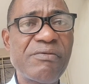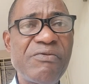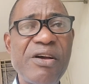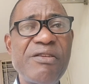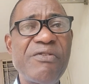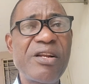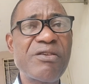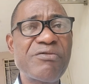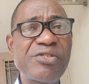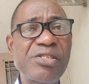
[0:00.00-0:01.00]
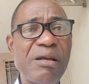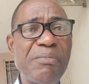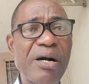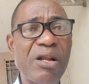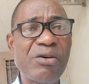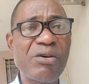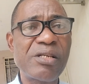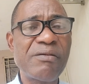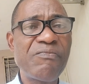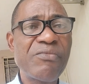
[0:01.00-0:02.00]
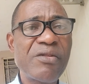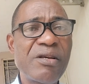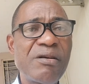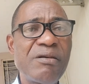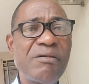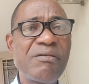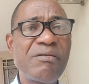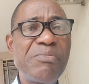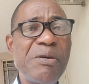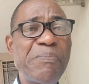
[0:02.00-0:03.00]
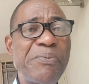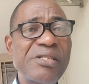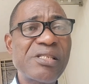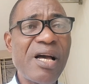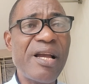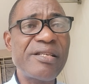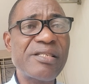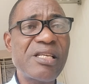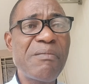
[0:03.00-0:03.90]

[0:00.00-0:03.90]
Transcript: Very, very crucial in biology. Be precise